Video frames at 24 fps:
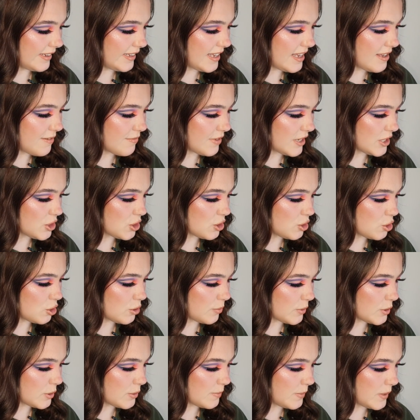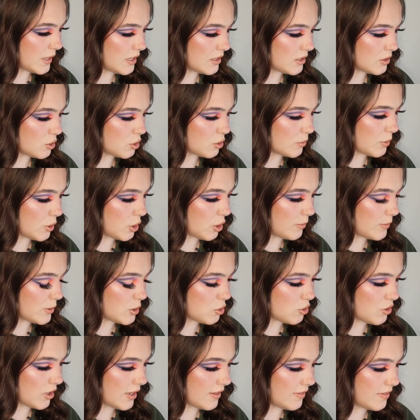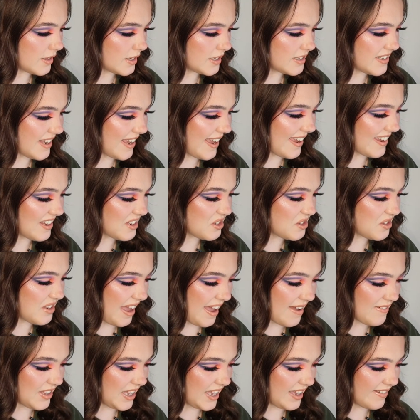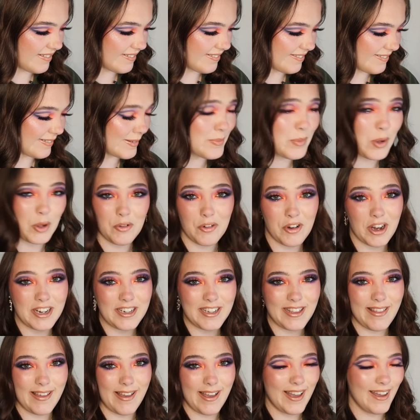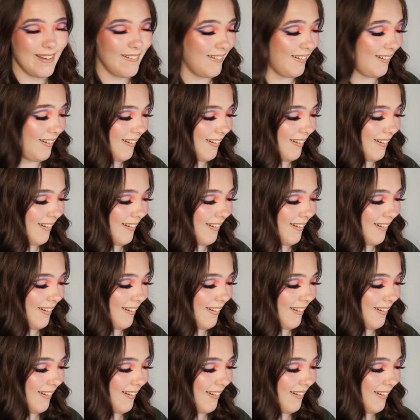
Heat vision, super speed, superhuman strength, tech savvy. I'm already that.